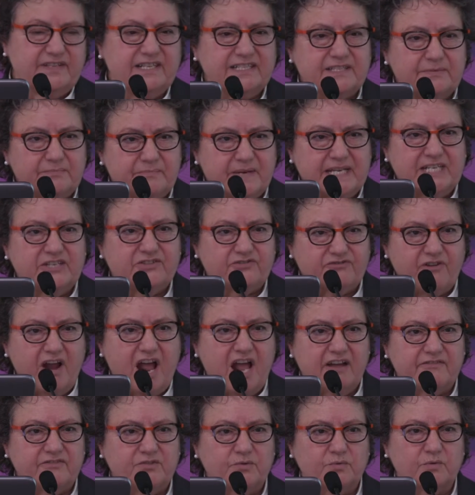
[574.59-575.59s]
There's a big
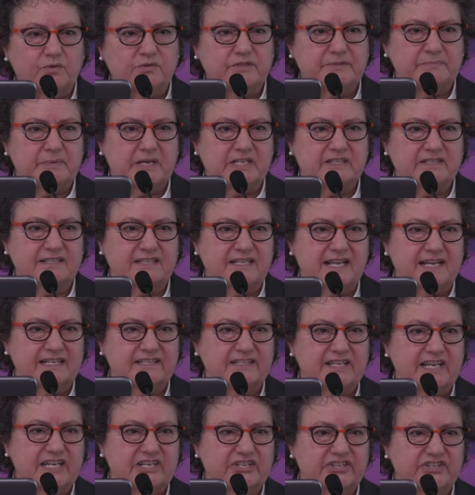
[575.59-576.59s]
drive towards
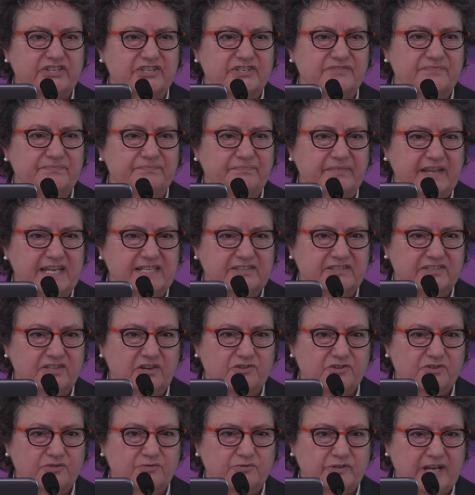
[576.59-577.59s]
personalisation in
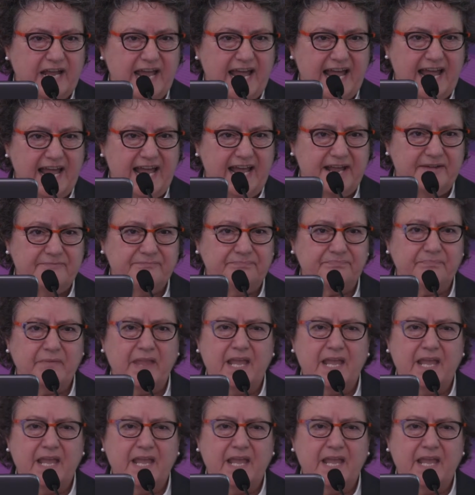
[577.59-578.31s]
social care.